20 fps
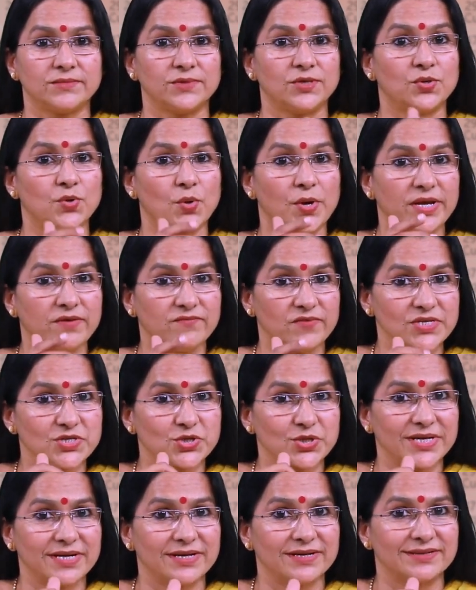You know in
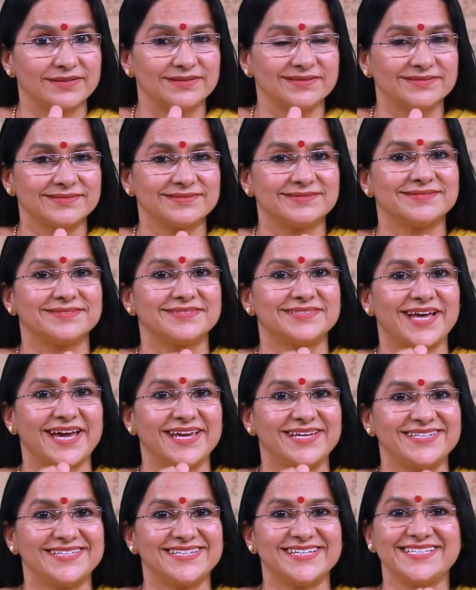which year?
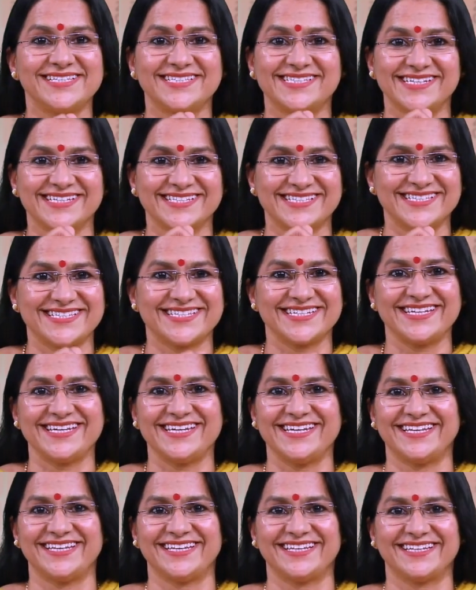
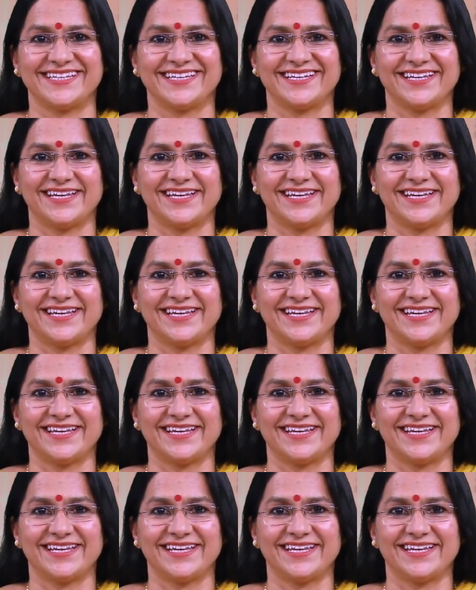1916.